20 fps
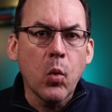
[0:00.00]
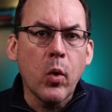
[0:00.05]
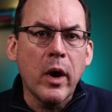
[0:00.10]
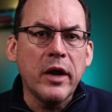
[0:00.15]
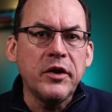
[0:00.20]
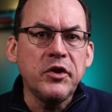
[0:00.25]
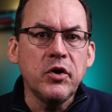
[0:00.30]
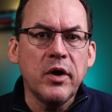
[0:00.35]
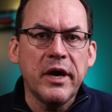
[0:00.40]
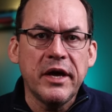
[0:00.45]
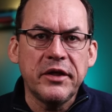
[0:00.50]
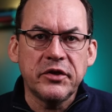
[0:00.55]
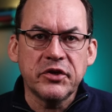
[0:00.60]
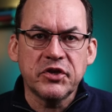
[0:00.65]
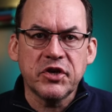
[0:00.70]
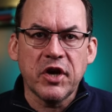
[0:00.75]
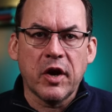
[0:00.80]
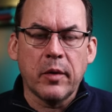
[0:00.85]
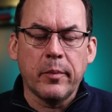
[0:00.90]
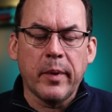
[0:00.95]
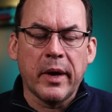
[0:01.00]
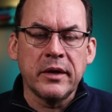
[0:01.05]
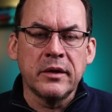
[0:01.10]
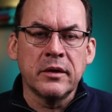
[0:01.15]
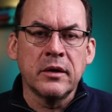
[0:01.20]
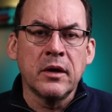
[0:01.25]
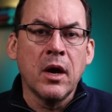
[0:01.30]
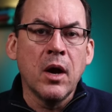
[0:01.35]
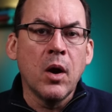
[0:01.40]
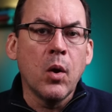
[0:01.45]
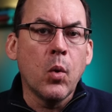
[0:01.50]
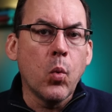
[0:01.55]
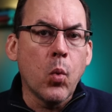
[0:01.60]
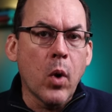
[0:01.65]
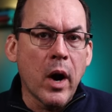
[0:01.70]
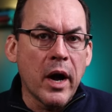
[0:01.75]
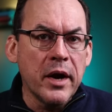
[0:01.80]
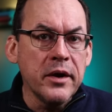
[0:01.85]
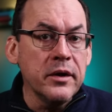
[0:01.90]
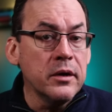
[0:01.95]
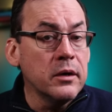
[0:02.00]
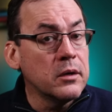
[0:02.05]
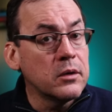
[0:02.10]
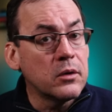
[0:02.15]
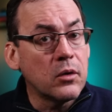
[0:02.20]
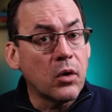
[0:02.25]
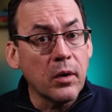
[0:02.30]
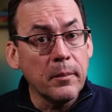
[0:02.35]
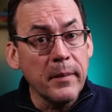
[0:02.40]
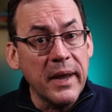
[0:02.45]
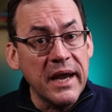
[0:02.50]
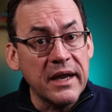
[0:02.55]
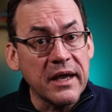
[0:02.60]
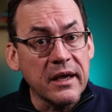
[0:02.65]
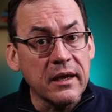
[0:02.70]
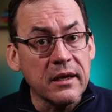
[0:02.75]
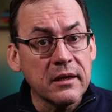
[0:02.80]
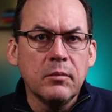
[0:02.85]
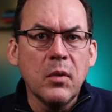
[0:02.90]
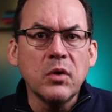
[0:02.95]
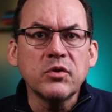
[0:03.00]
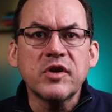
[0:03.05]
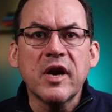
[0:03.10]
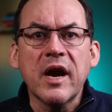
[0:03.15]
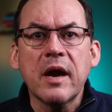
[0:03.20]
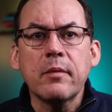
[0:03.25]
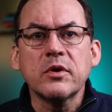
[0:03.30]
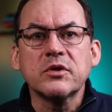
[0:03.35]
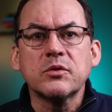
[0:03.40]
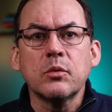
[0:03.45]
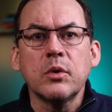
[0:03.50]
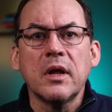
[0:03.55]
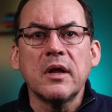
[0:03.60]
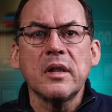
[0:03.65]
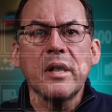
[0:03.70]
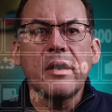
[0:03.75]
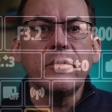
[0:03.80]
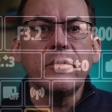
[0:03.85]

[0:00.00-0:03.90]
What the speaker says: when you hit the shutter button? One or many? Most cameras will allow